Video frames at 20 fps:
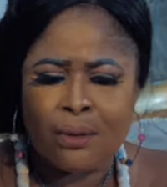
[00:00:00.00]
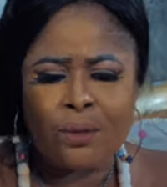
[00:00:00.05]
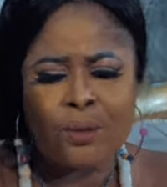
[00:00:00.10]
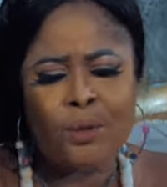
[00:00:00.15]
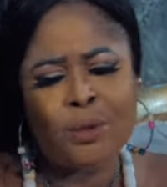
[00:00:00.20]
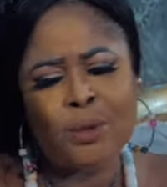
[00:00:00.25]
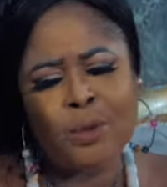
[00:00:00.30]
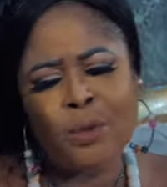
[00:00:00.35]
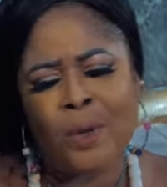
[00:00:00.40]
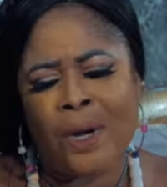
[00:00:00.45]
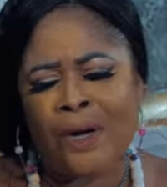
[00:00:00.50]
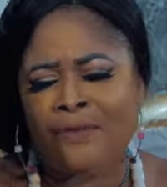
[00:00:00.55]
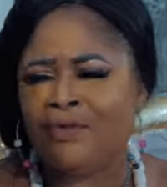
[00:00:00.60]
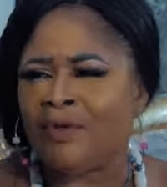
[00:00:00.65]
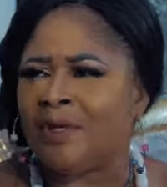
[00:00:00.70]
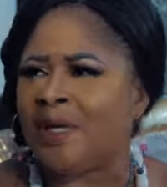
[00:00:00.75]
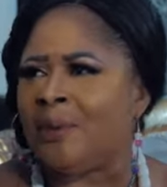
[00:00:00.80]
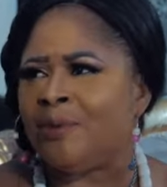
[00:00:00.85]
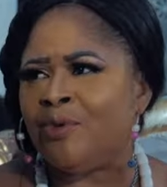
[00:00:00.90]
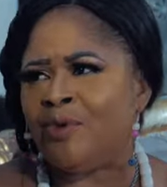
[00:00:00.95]
No. We have
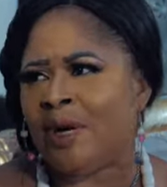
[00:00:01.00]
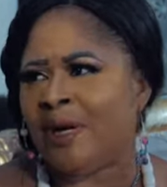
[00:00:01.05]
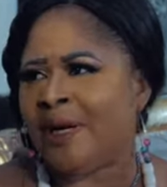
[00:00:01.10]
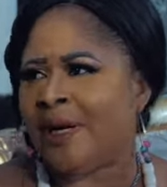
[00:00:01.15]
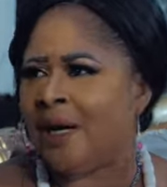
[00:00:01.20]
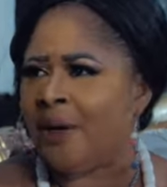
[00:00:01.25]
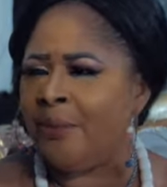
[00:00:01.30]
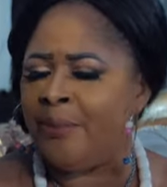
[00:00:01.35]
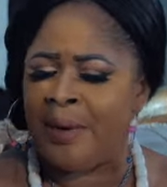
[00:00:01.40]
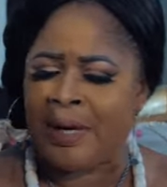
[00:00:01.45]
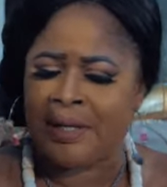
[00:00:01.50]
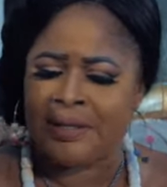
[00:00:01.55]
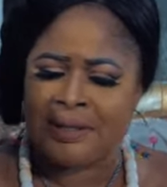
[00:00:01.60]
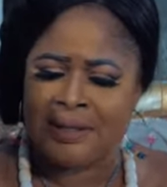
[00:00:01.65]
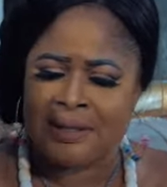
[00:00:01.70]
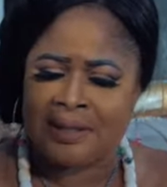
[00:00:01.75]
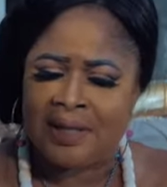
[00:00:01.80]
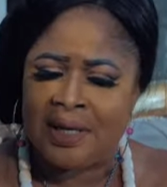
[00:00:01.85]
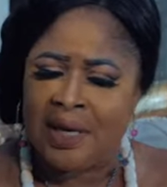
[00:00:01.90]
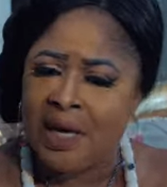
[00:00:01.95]
to keep trying our
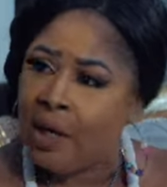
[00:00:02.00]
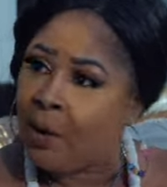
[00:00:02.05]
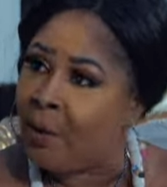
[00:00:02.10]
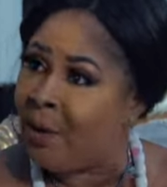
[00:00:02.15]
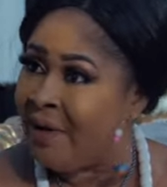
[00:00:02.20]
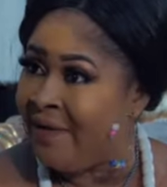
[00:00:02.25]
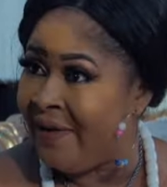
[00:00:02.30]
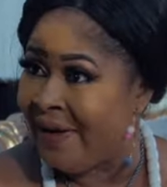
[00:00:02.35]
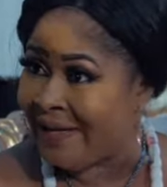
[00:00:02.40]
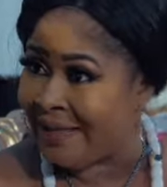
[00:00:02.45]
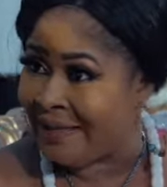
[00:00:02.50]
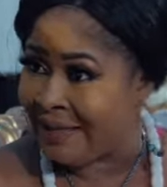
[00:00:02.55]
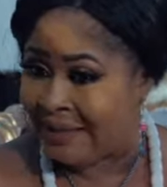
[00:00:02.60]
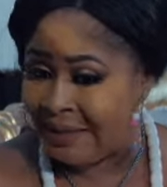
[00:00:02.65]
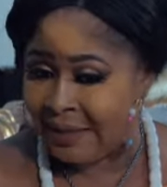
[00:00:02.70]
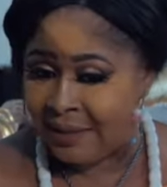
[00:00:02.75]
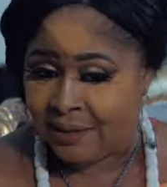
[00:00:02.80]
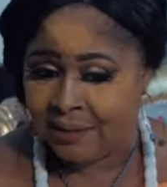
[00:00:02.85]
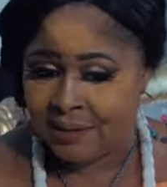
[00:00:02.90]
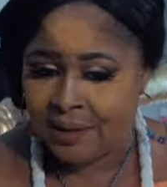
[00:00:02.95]
best. You never can
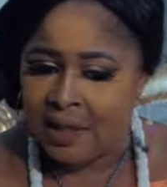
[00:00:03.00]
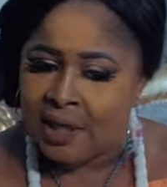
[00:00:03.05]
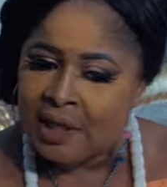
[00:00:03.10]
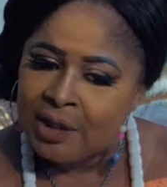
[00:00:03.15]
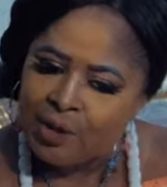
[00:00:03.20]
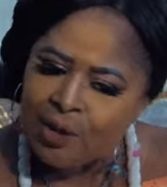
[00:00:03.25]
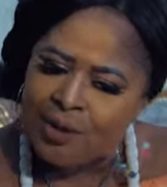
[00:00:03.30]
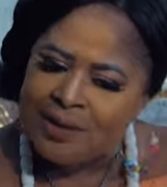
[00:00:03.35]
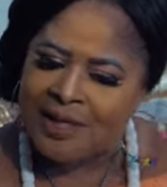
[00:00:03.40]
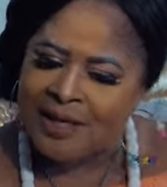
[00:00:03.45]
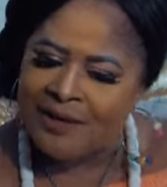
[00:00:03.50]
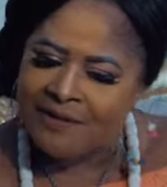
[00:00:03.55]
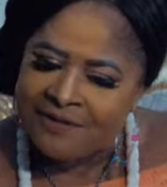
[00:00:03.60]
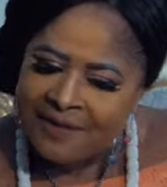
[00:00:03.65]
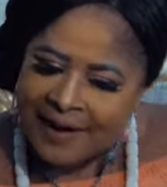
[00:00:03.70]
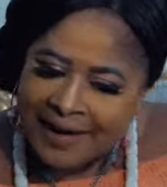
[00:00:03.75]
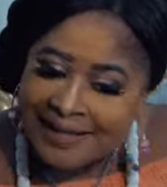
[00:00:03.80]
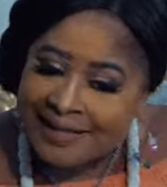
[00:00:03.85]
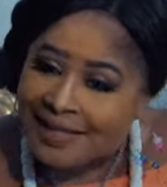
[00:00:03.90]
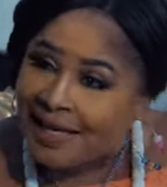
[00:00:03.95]
tell. Mm-hmm. Just
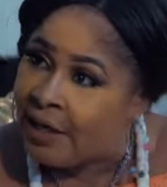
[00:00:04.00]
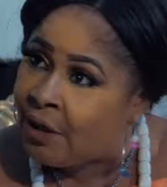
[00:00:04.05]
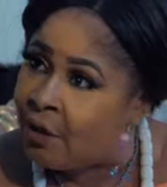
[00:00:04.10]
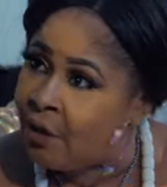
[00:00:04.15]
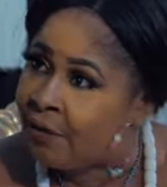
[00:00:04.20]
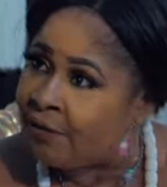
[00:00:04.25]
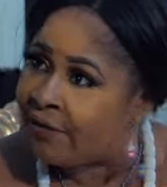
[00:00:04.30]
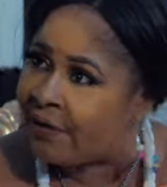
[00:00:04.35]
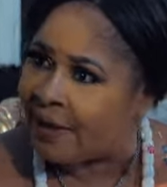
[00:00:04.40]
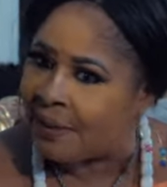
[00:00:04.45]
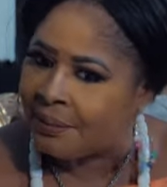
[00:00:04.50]
invite any of